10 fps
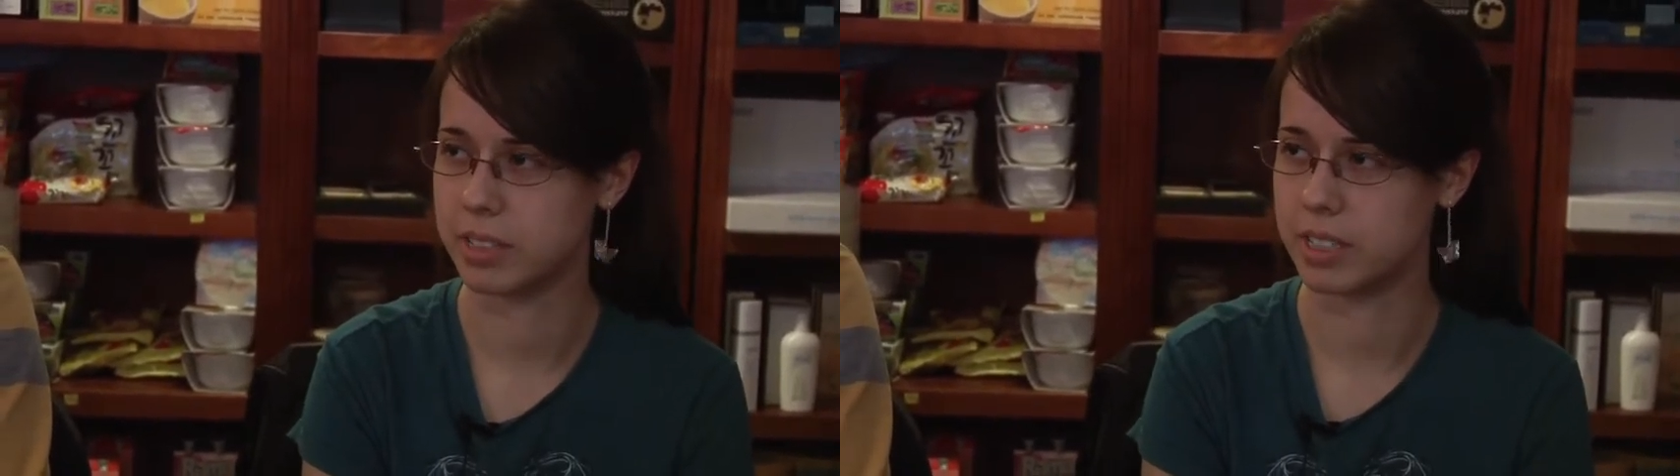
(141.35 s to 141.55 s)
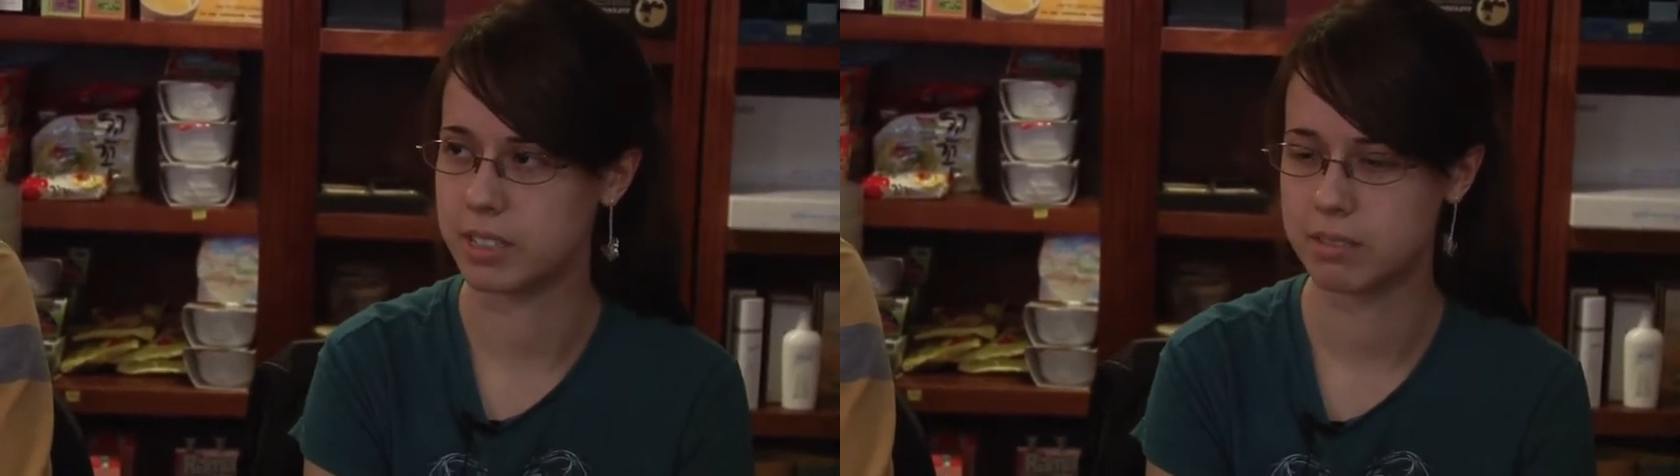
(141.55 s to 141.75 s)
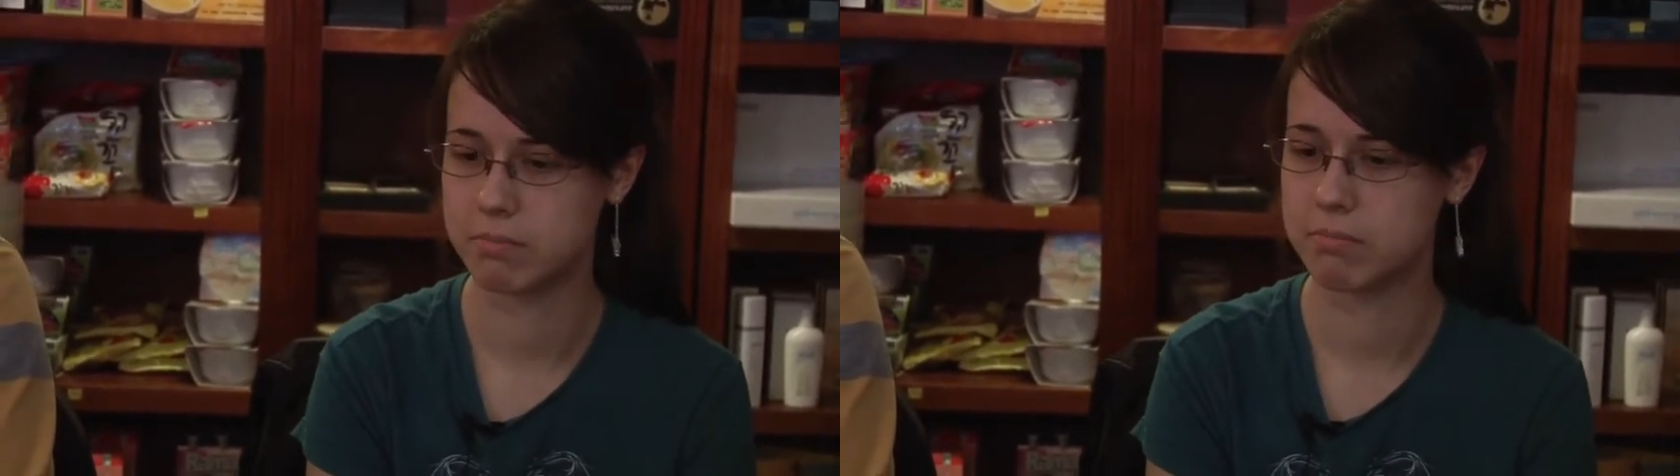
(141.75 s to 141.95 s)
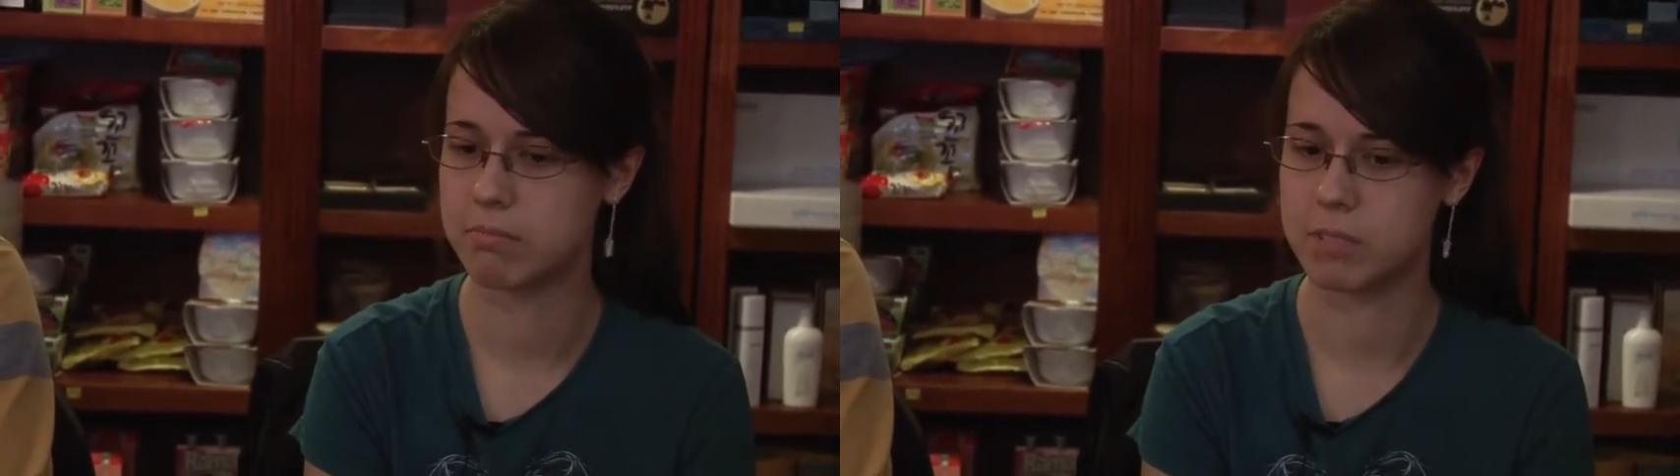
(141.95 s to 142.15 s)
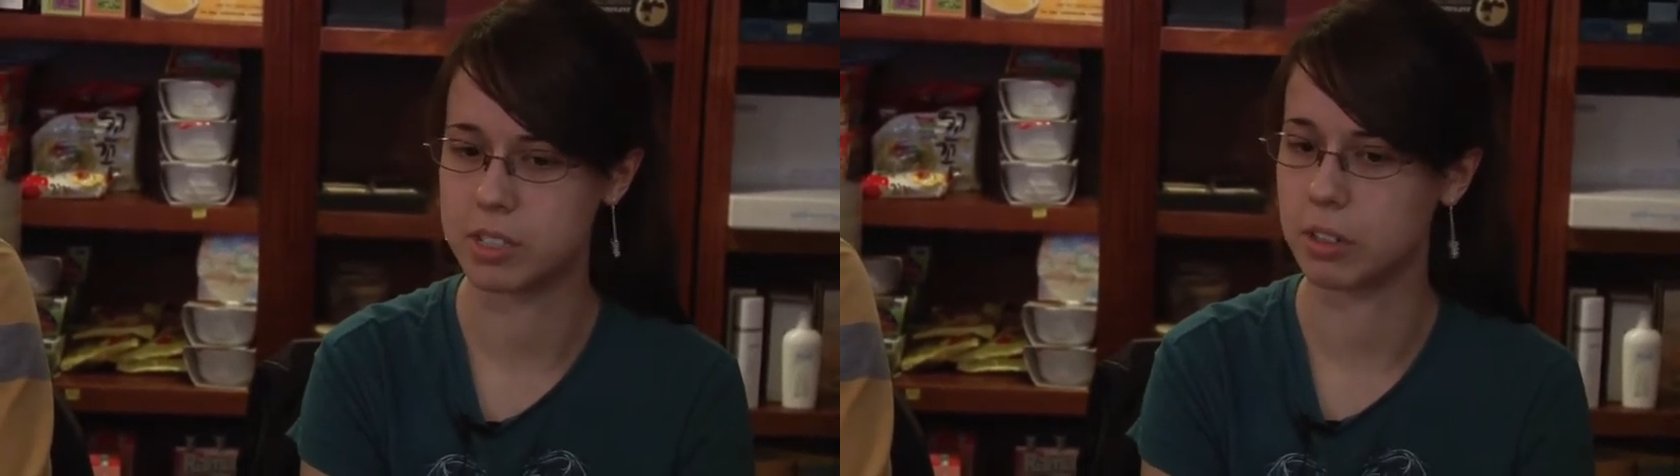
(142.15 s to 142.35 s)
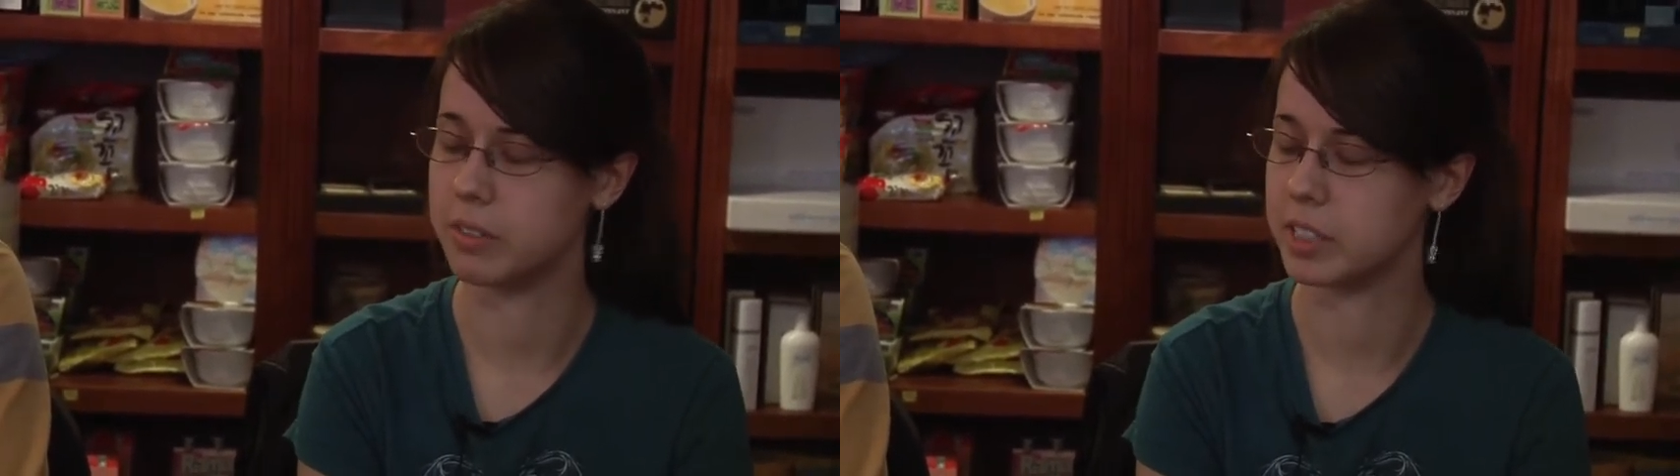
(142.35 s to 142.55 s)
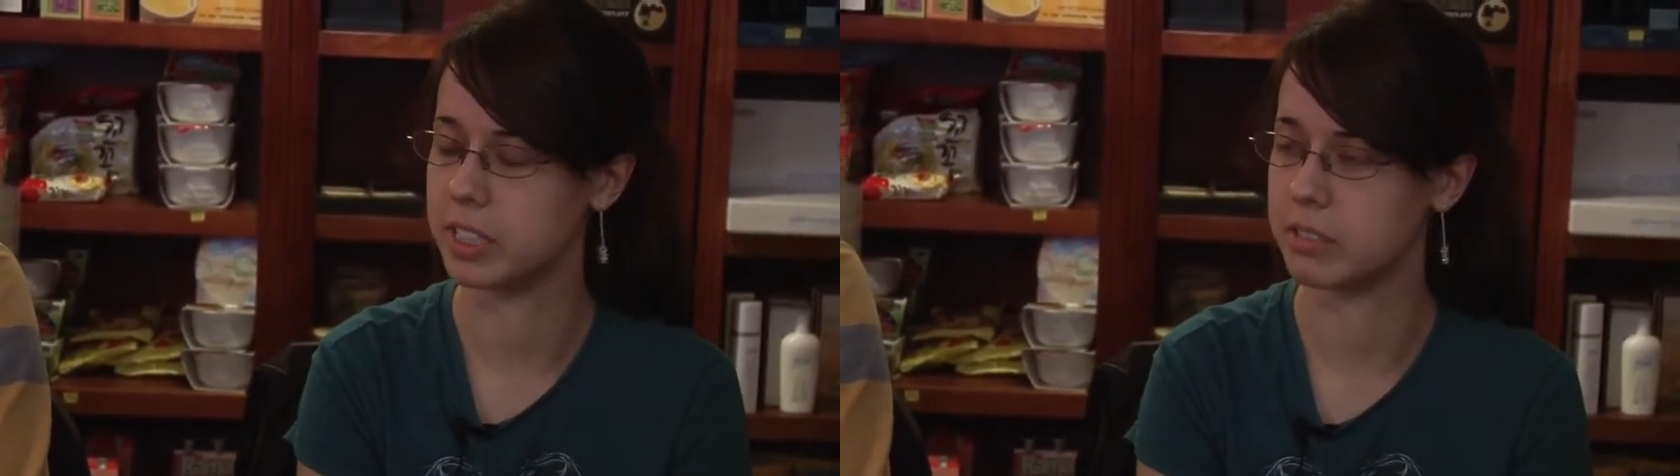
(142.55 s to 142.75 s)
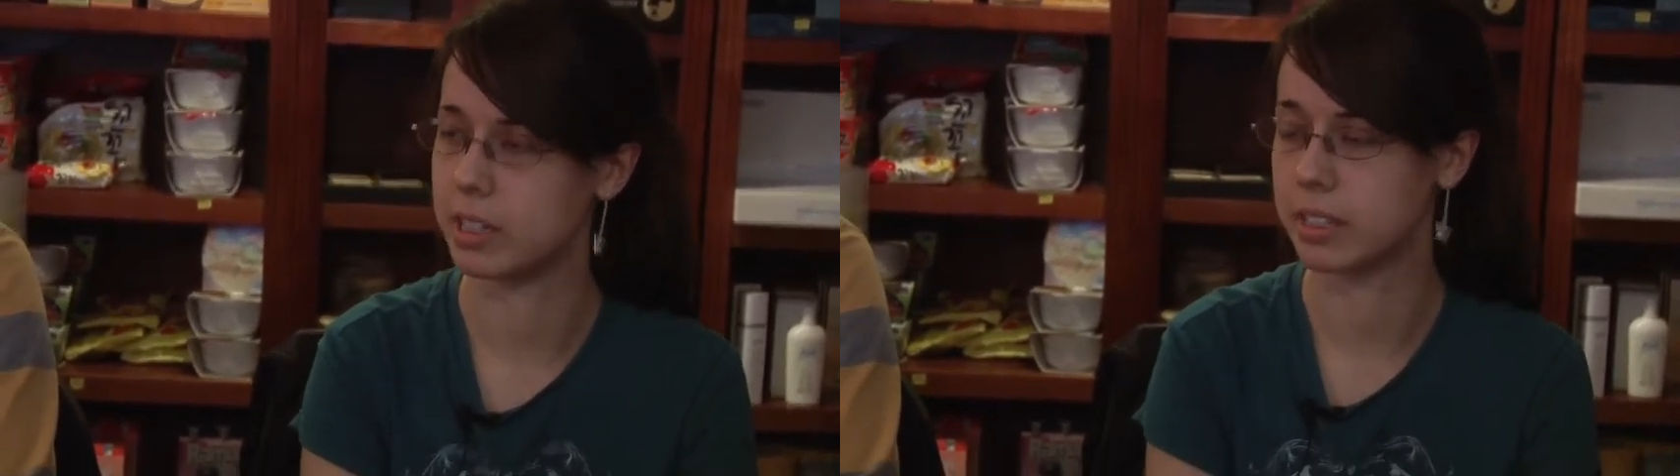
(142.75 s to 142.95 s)
It's just all
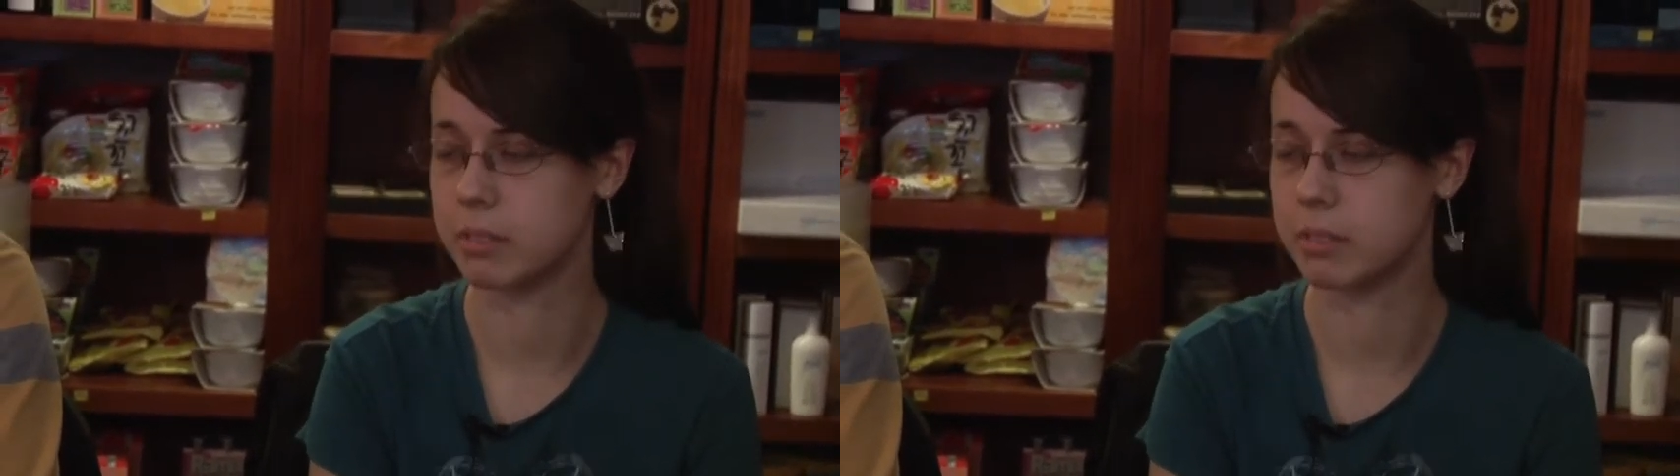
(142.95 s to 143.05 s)
very direct,